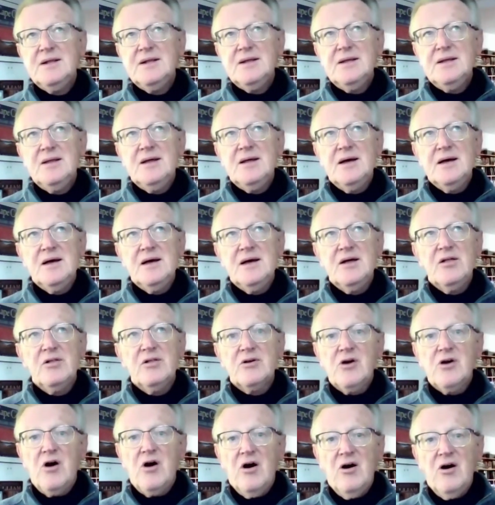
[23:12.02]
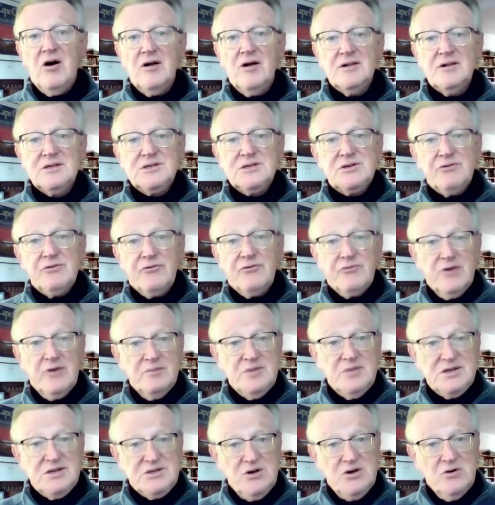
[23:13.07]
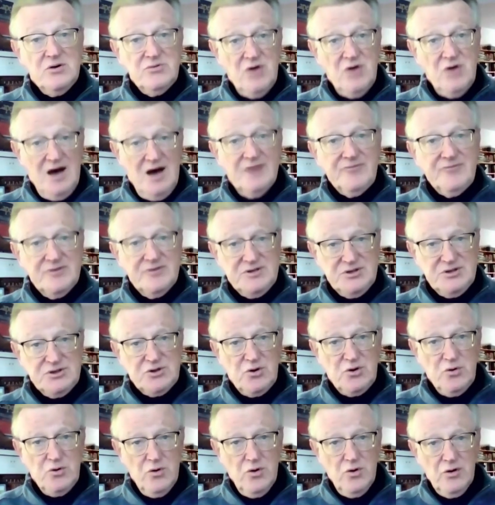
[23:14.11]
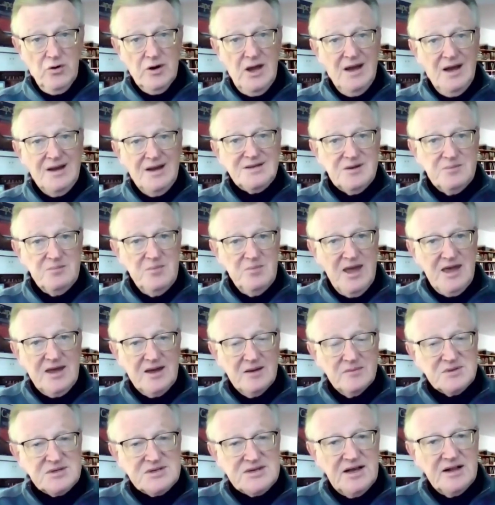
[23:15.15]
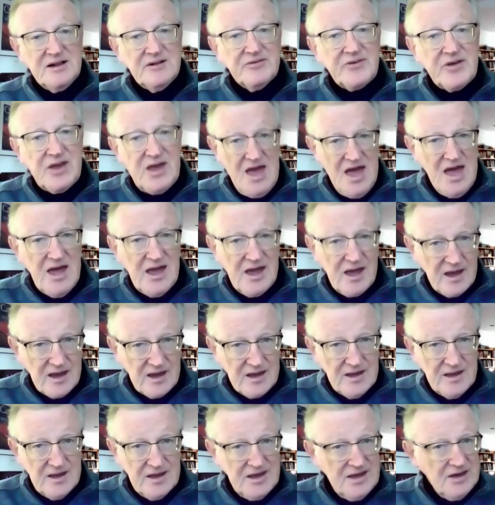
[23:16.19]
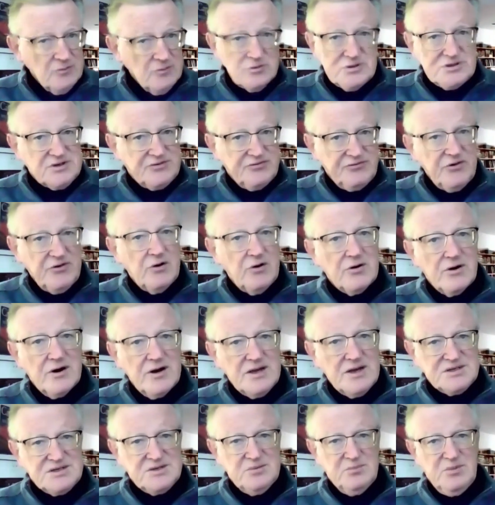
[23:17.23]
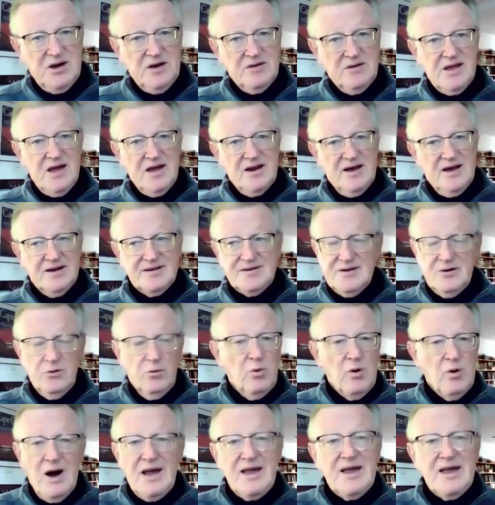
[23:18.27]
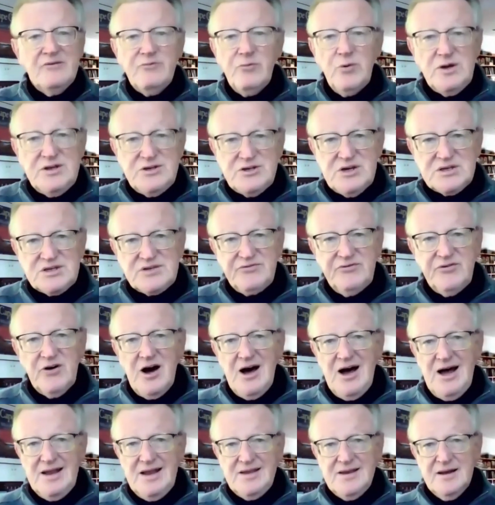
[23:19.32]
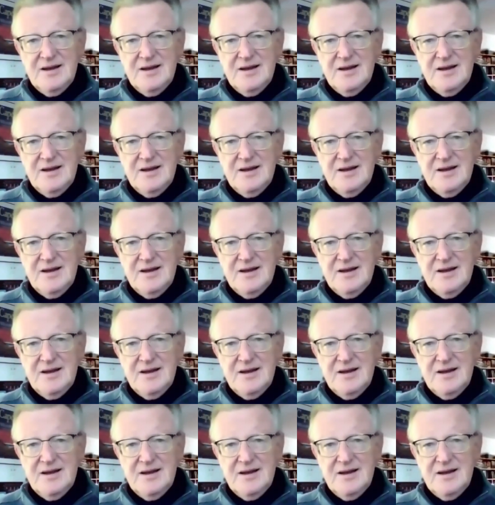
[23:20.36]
uh, calls from his own officers' corps to make himself king. He was furious about that idea. Why have we just fought?